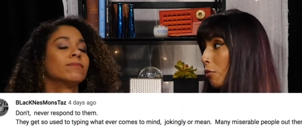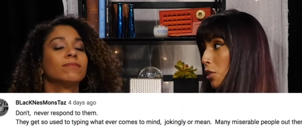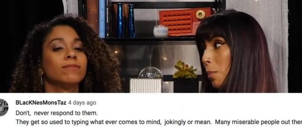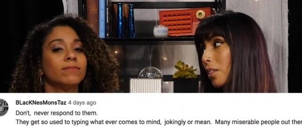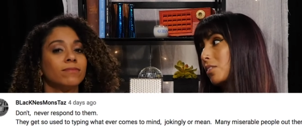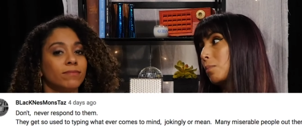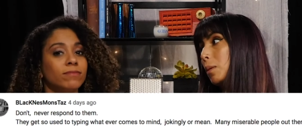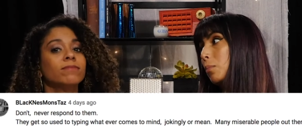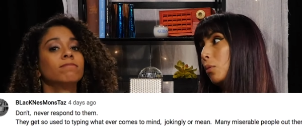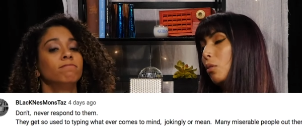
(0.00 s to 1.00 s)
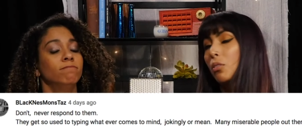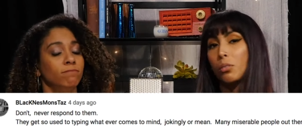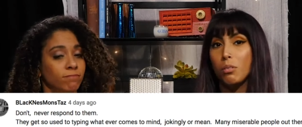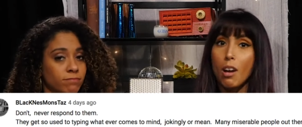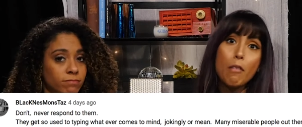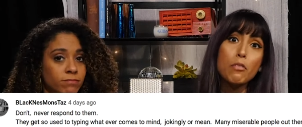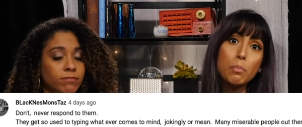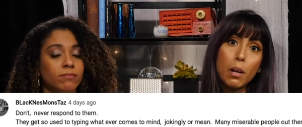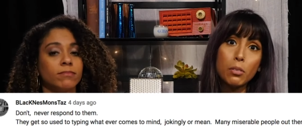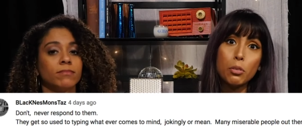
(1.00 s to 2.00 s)
Speaker 1: respond to people, mm-hmm. to not
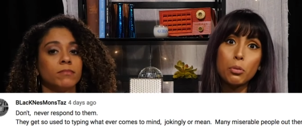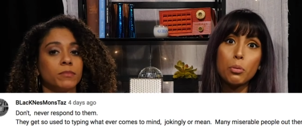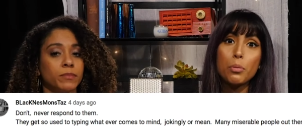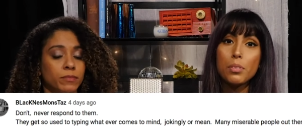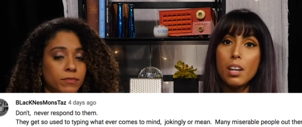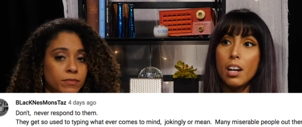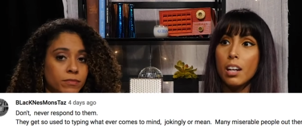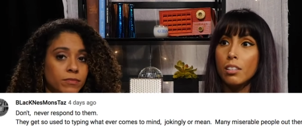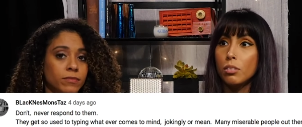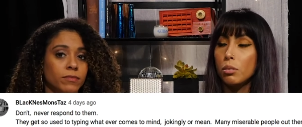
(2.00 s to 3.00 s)
respond to trolls, and